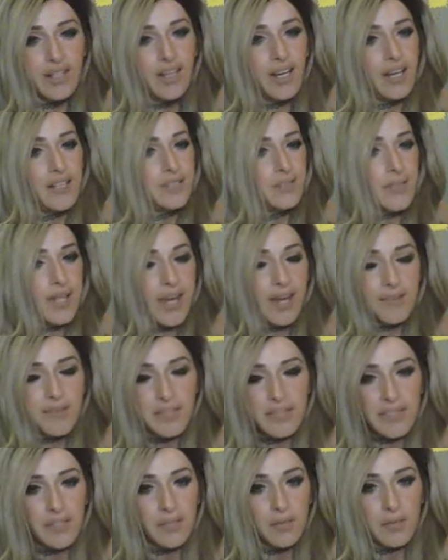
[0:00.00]
every canvas
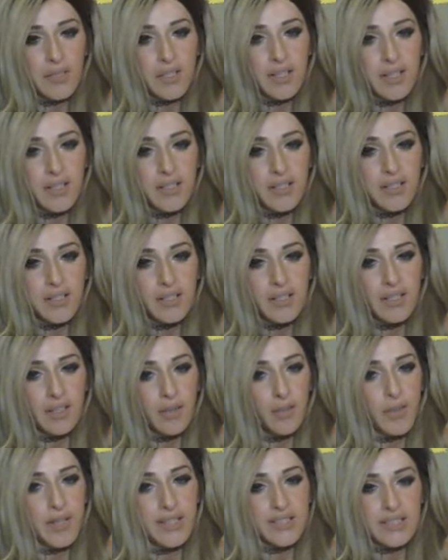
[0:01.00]
of the week, It'll
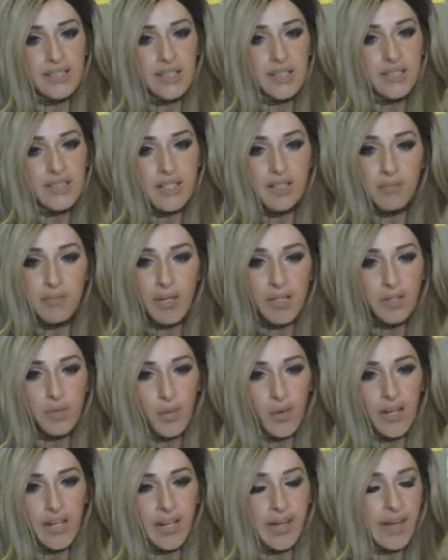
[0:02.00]
be a 16 by
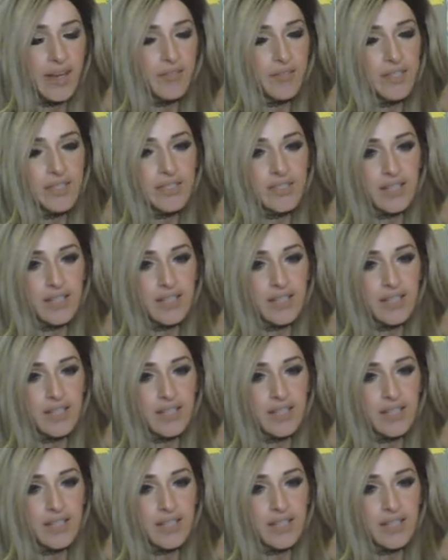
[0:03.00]
20 canvas